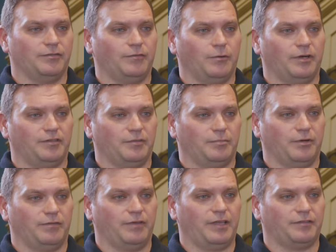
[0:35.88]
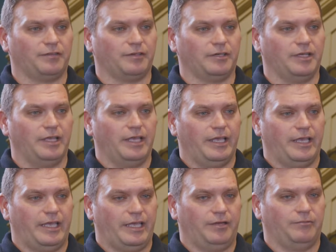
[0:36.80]
Ford as a professor,
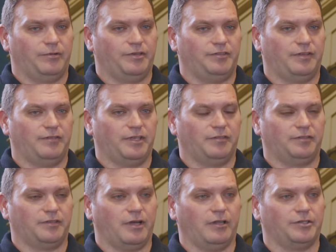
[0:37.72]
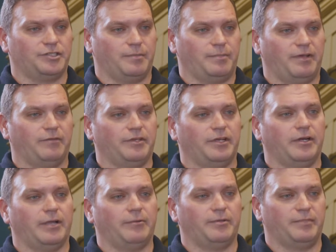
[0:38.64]
and receiving his scholarship every
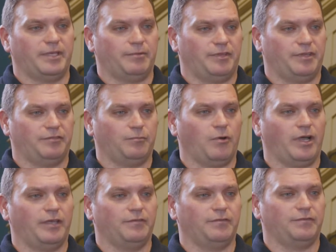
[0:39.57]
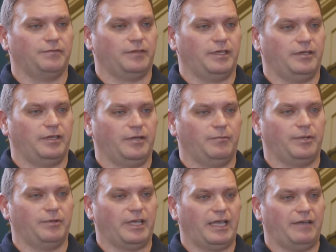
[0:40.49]
year, I would meet with his wife and
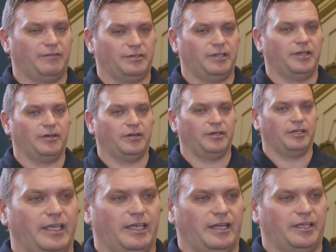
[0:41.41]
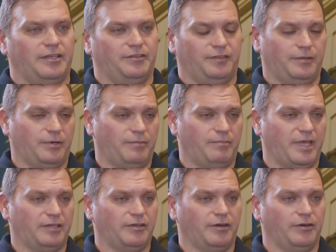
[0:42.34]
we would have a dinner, and I could see what it
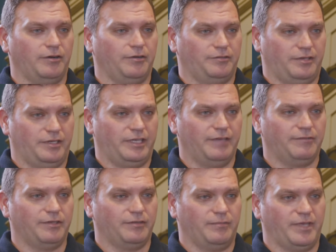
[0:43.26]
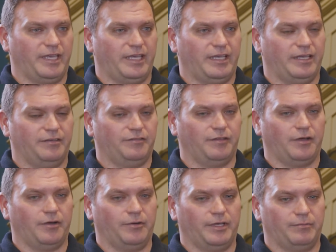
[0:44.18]
meant to her to give it to me. And
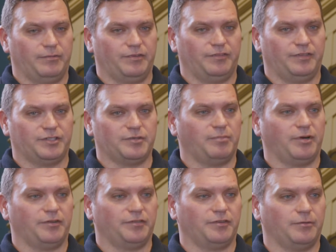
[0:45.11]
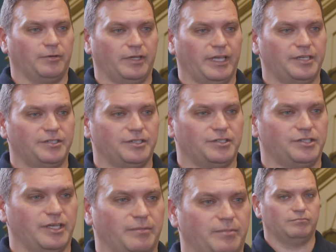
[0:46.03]
so it was such a personal
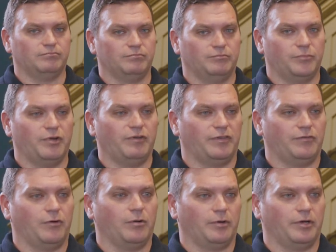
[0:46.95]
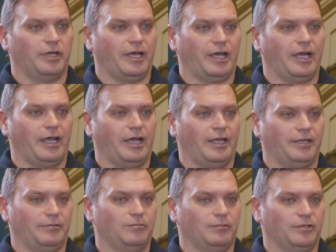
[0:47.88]
relationship. Moving forward,
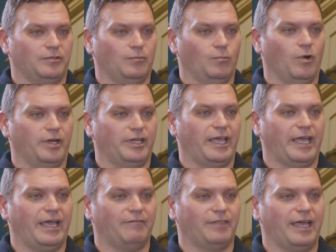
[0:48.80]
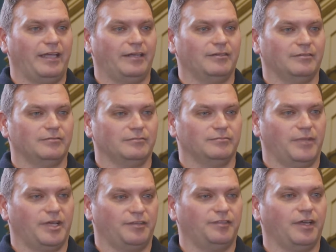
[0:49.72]
I wanted to have that
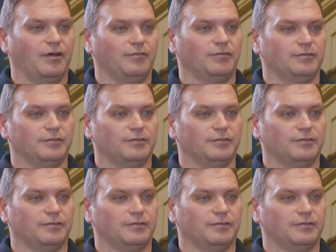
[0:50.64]
myself.